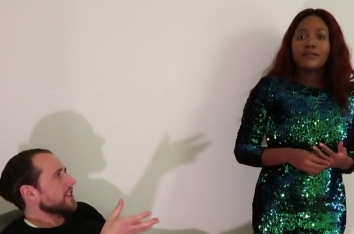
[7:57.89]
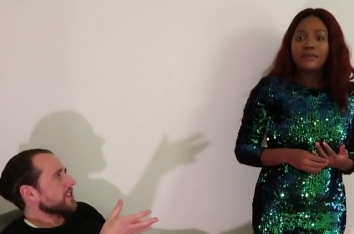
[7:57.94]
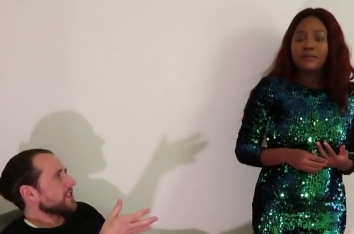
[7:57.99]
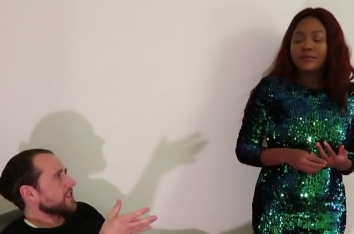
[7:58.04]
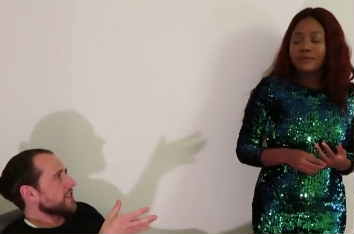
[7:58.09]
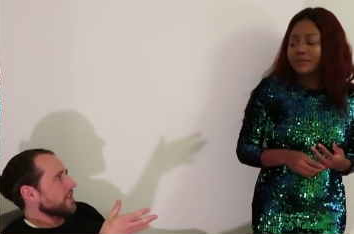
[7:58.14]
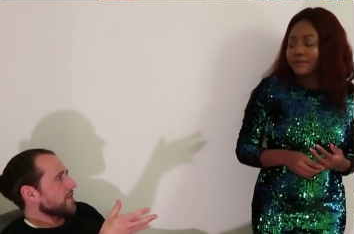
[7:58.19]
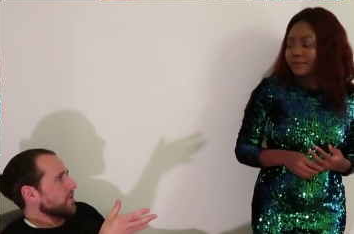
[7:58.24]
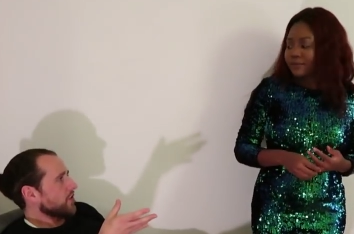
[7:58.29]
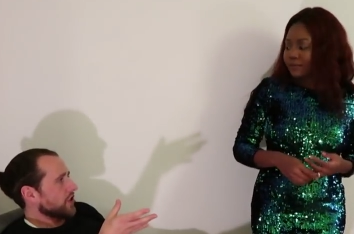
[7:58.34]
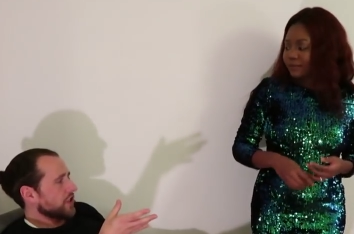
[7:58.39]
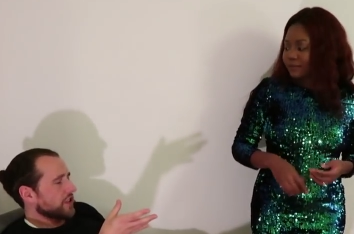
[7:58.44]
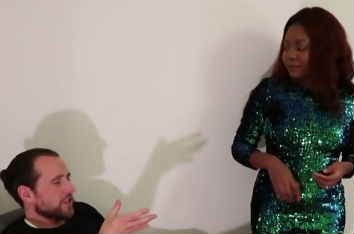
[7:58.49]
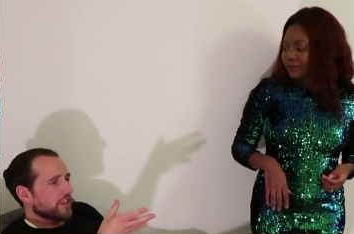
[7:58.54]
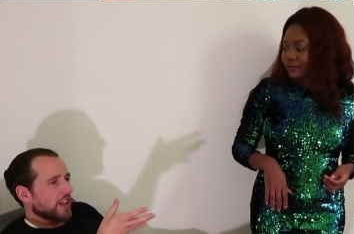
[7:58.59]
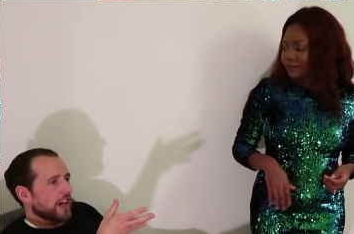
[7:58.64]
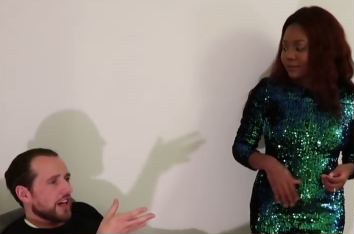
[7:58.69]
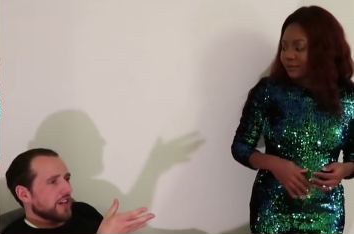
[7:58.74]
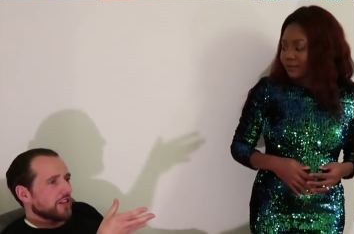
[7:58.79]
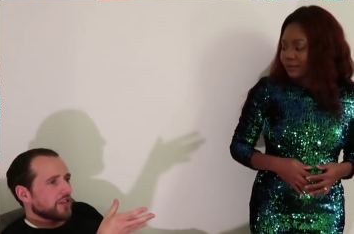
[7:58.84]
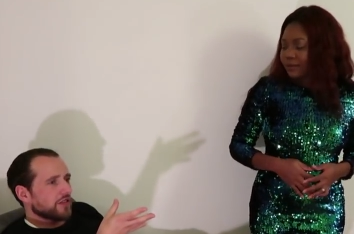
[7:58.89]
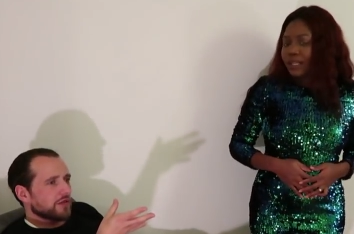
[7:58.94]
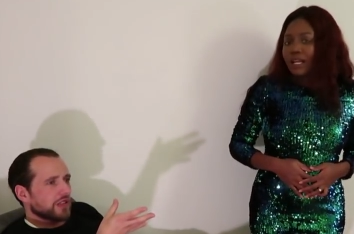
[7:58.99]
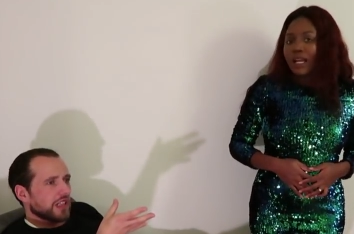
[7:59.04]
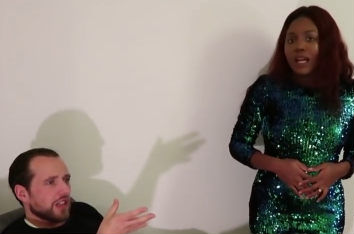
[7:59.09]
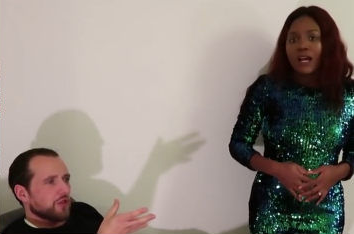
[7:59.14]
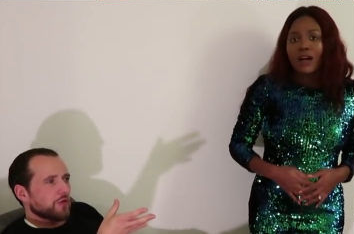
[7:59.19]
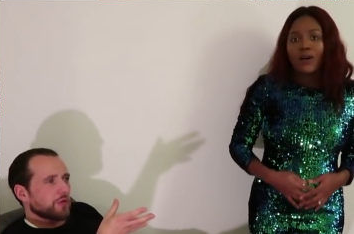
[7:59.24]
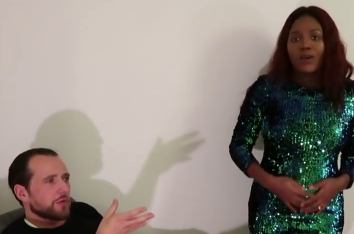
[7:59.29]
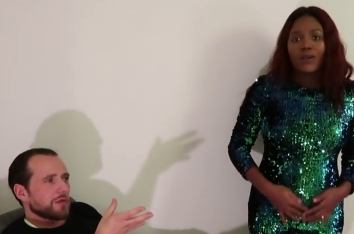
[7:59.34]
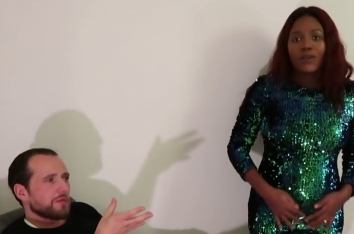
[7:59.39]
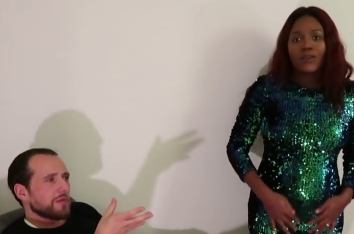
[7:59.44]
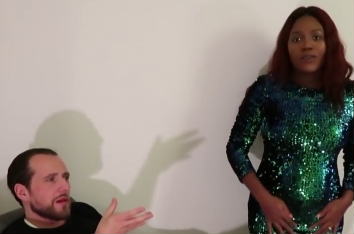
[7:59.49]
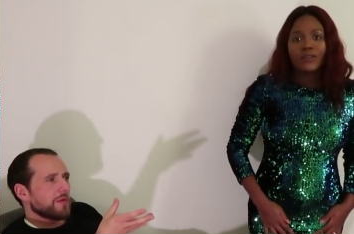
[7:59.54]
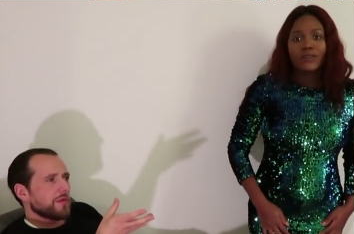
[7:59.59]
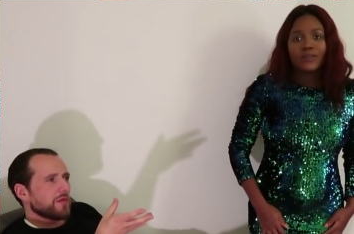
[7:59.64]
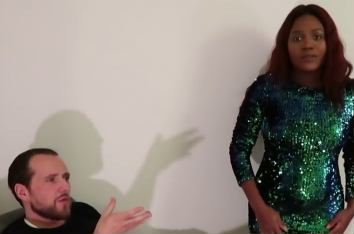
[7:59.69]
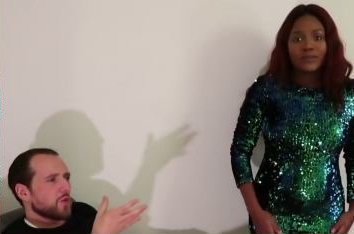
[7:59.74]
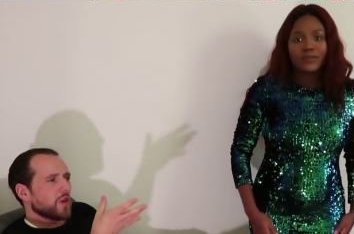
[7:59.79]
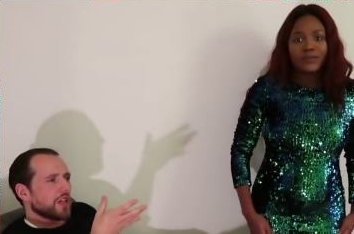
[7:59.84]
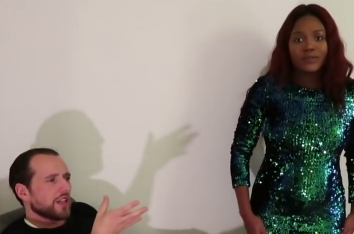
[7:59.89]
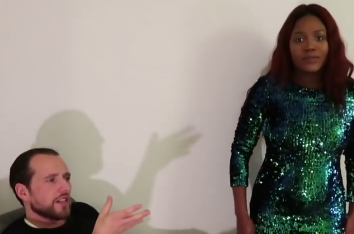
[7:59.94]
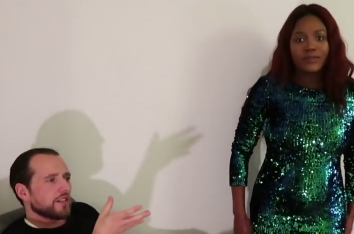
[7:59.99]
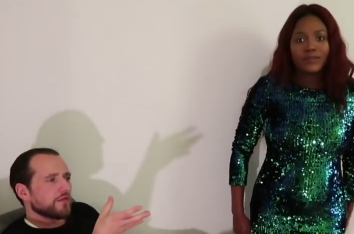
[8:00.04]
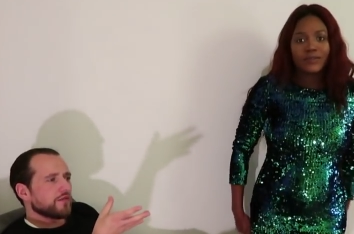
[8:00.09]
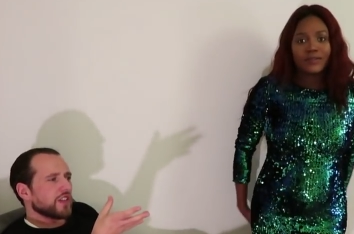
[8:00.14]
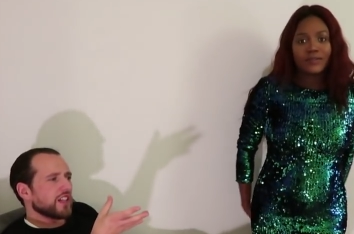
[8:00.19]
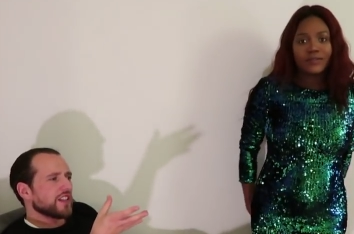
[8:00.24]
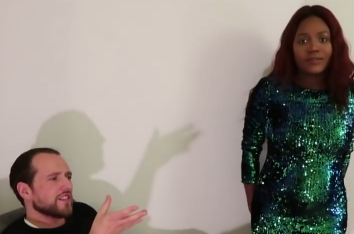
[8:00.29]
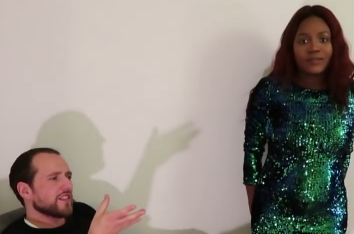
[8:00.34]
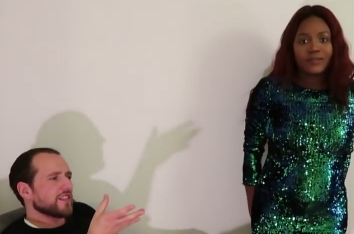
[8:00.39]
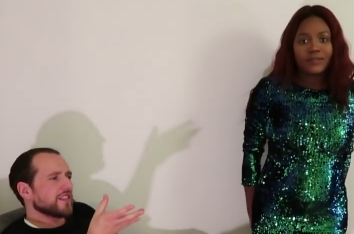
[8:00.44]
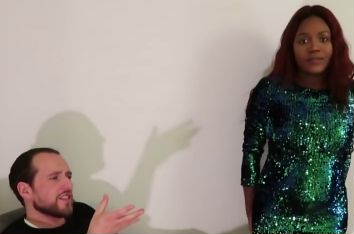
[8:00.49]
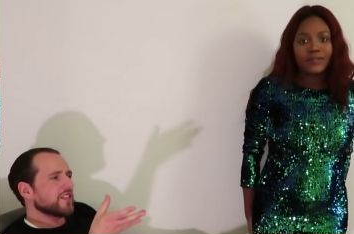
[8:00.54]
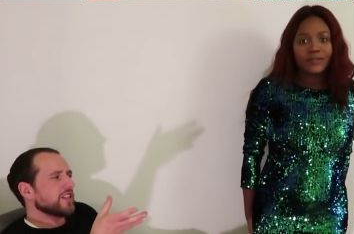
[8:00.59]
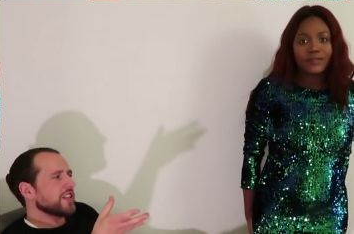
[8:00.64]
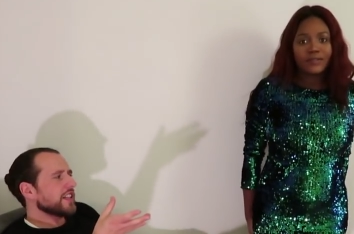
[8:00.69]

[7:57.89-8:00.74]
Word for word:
Speaker 1: This is not versatile. There will be maybe one event in a